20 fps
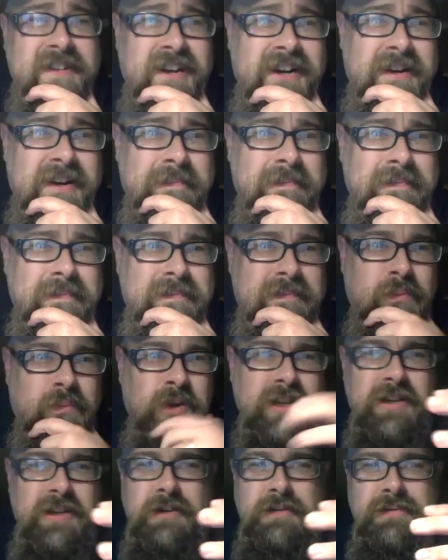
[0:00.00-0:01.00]

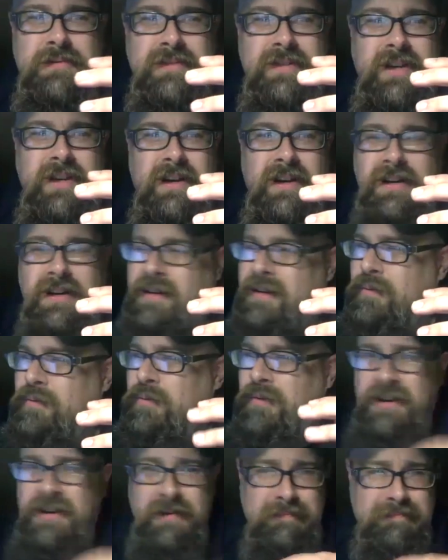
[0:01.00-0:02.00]
We're
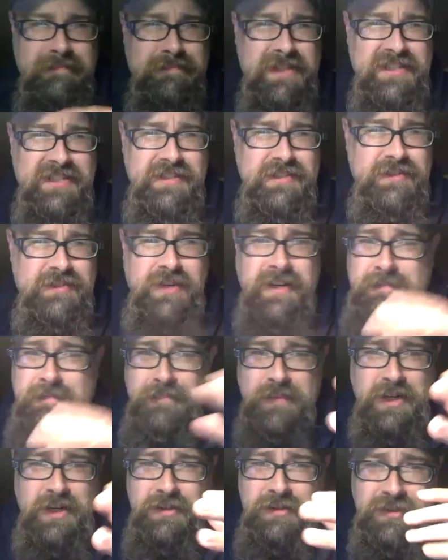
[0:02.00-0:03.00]
on a busy street.
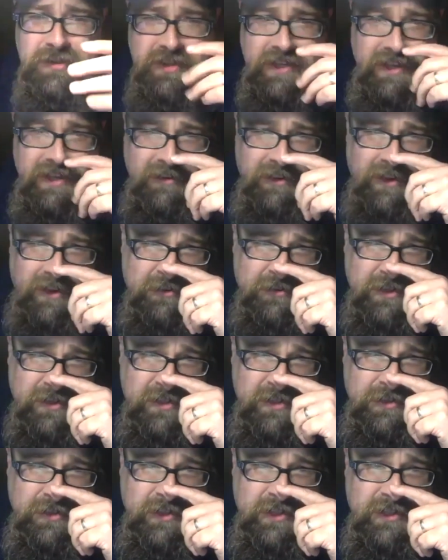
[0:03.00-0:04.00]
We don't usually get a lot of
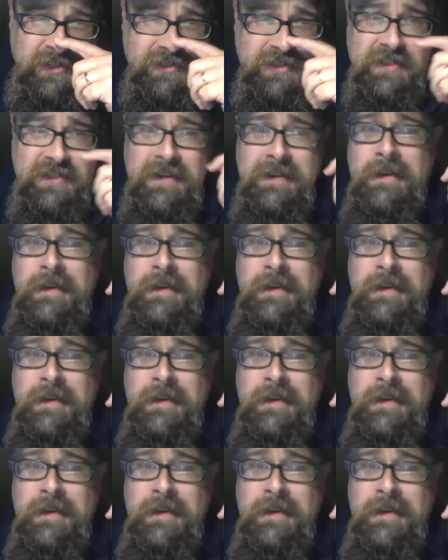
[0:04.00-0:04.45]
trick-or-treaters.